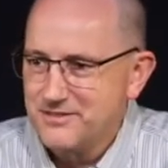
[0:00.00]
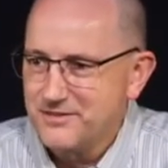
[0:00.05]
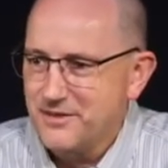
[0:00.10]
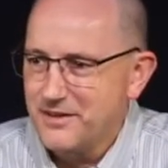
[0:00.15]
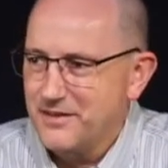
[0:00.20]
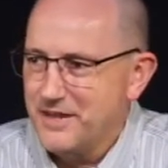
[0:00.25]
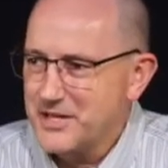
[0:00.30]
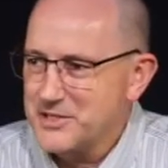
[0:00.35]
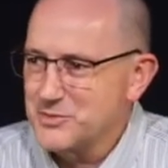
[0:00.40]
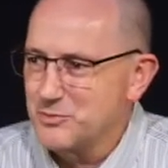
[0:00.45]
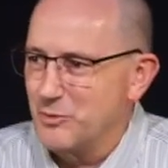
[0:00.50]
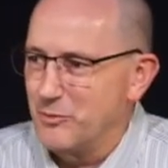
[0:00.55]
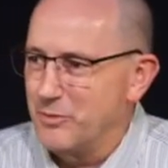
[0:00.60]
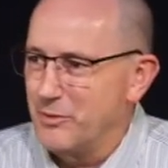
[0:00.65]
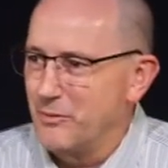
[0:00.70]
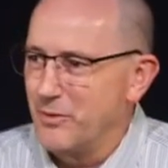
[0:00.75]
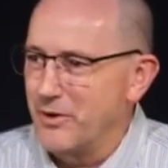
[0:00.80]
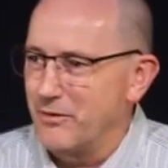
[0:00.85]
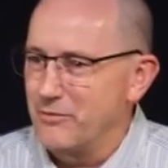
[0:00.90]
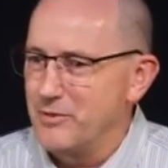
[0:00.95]
And that's what we
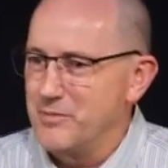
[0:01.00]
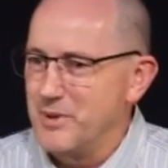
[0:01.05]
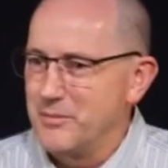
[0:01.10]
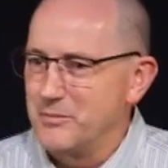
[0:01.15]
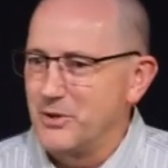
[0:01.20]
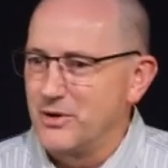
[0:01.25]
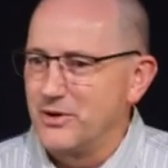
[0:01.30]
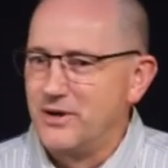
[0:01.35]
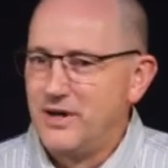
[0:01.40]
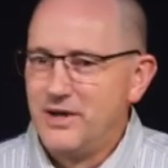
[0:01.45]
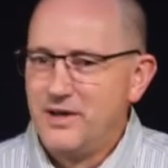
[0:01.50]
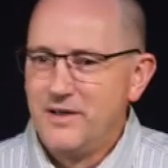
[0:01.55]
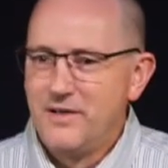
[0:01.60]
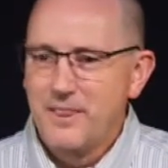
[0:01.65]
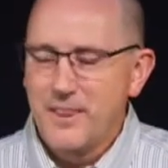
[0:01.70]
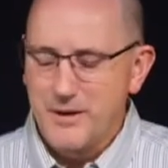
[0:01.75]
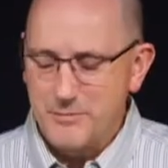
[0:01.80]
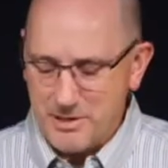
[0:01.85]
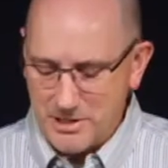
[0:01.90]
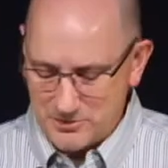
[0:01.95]
want to remember
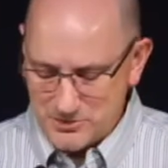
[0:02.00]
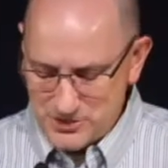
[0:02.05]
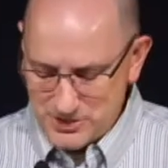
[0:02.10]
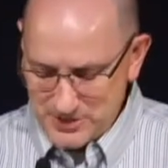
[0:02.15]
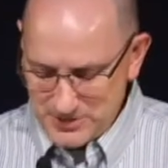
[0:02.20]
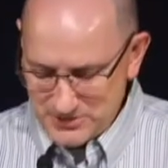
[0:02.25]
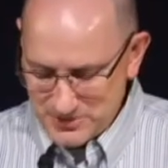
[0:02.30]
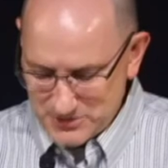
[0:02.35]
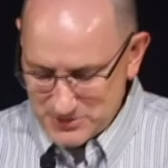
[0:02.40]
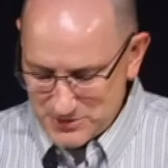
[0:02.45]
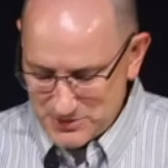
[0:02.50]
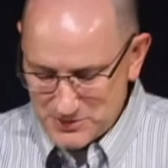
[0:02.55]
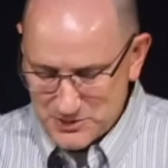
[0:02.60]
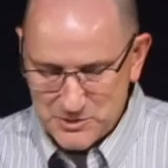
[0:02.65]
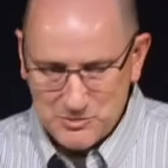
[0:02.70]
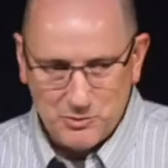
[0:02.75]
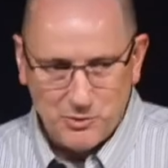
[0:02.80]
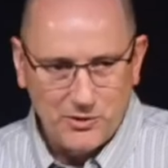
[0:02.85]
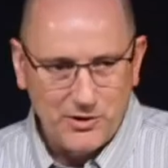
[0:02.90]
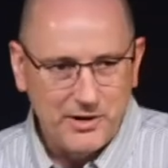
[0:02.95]
about Jesus this
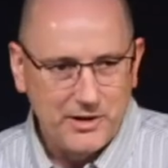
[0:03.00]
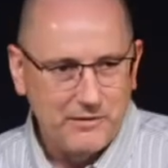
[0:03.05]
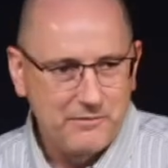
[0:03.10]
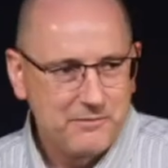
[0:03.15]
morning.